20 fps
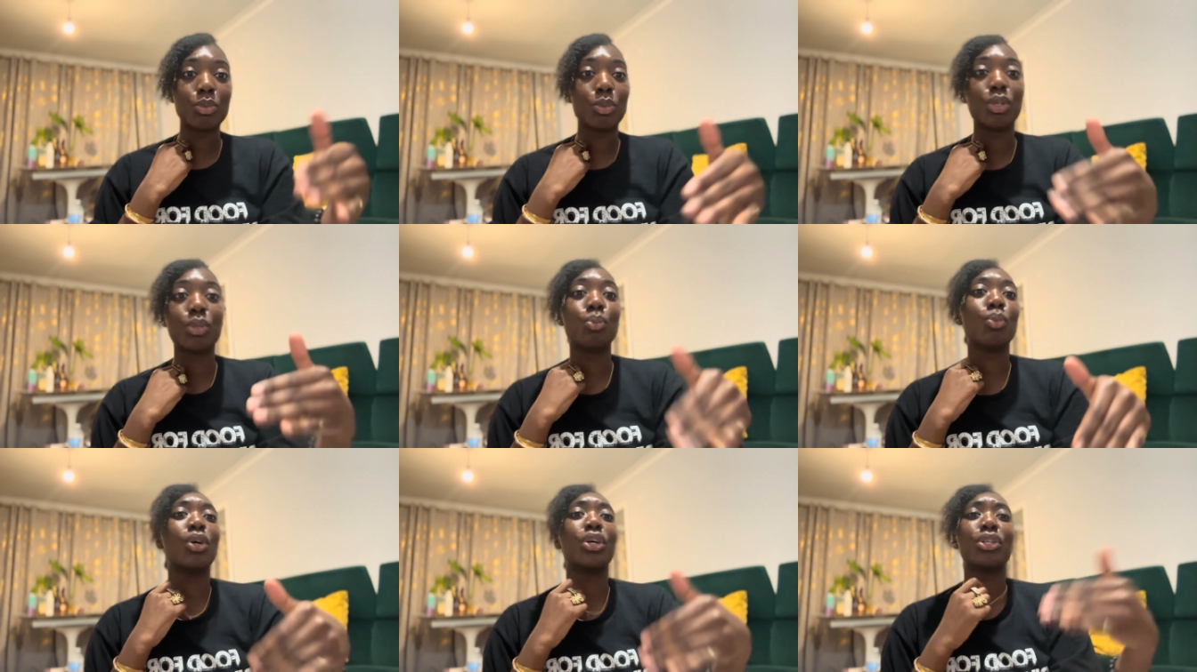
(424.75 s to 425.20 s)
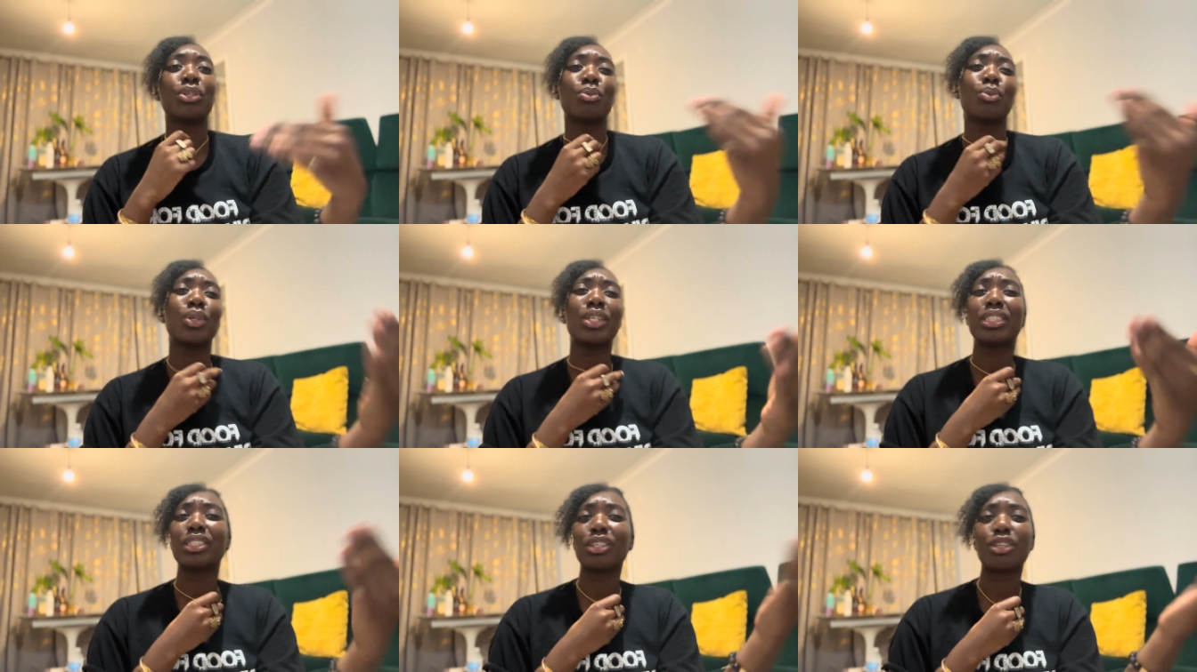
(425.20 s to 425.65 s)

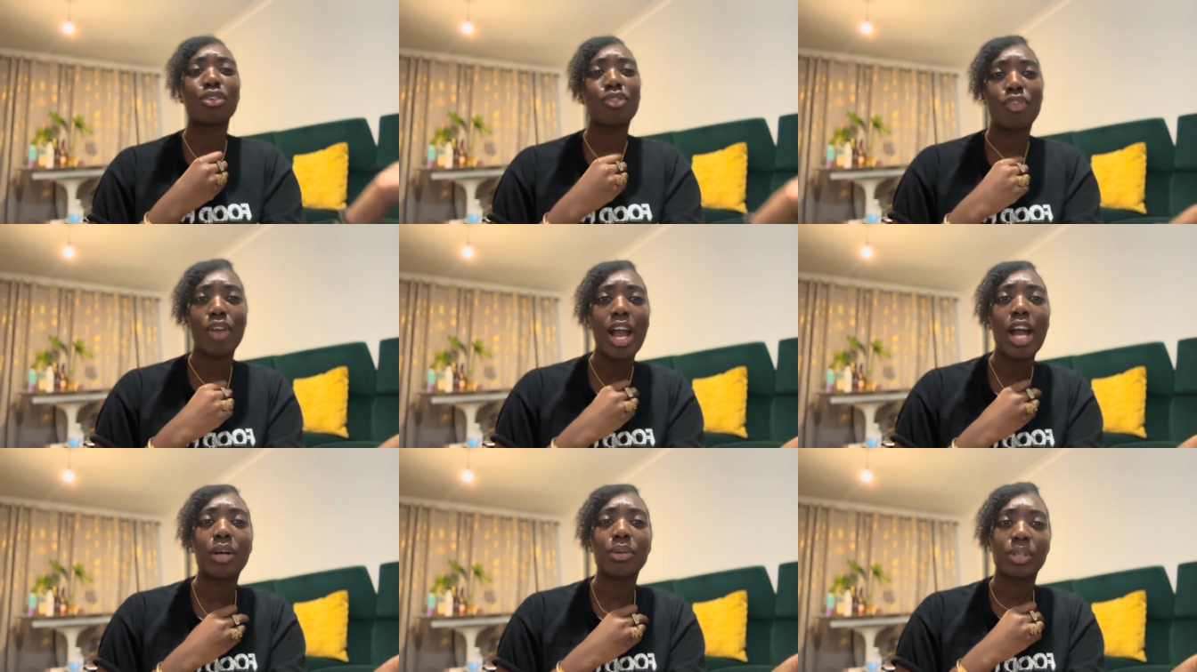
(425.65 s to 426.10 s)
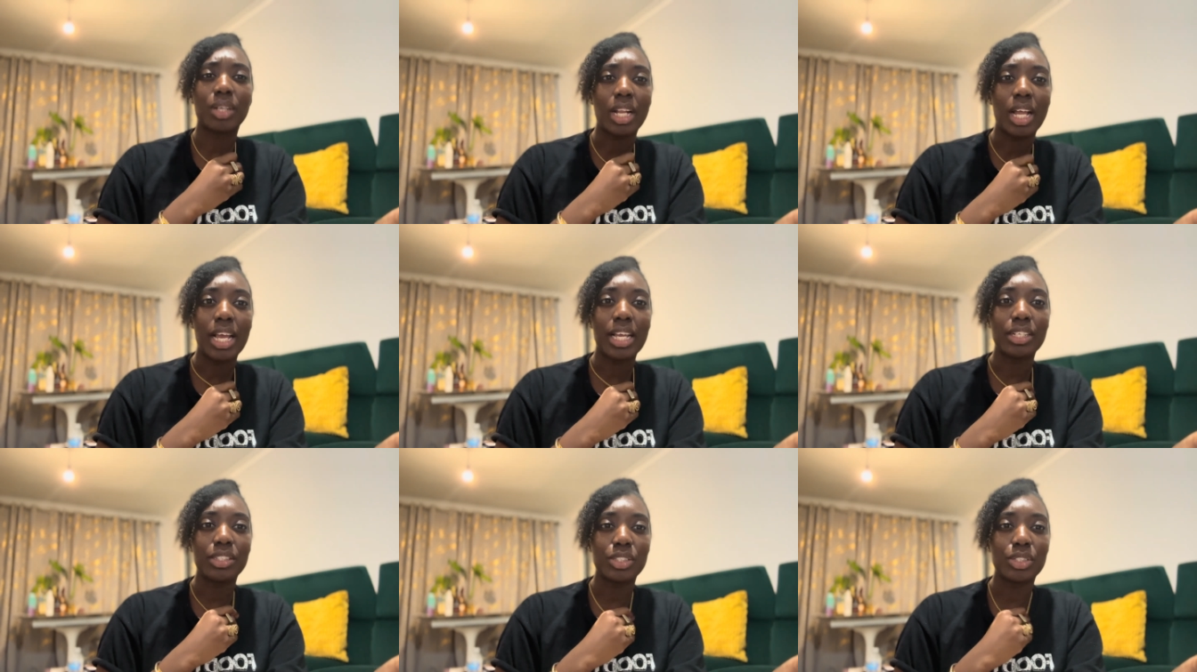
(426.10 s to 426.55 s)
What is the crowd
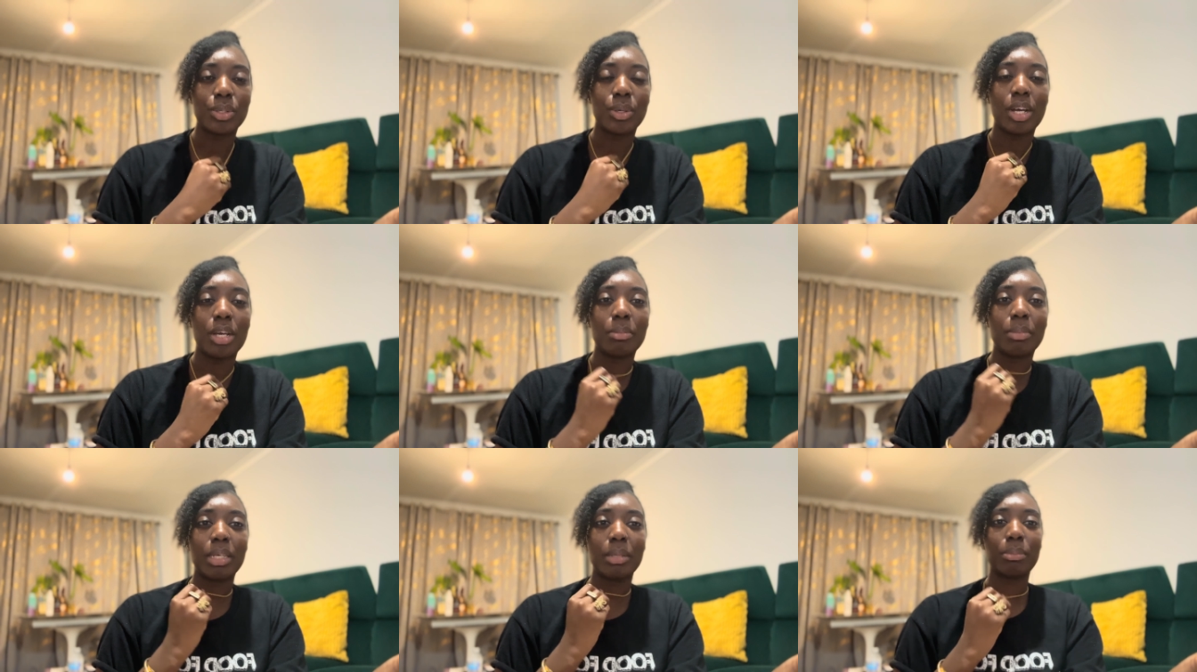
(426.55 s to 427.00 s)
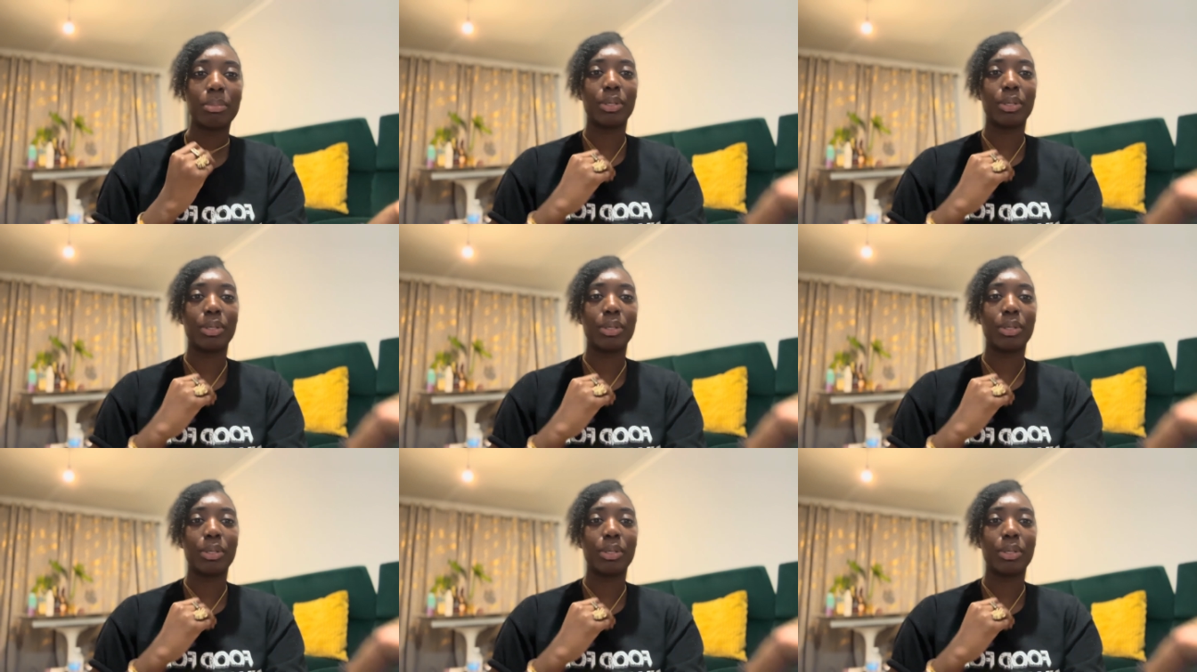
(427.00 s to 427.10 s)
like? Do you know what I mean?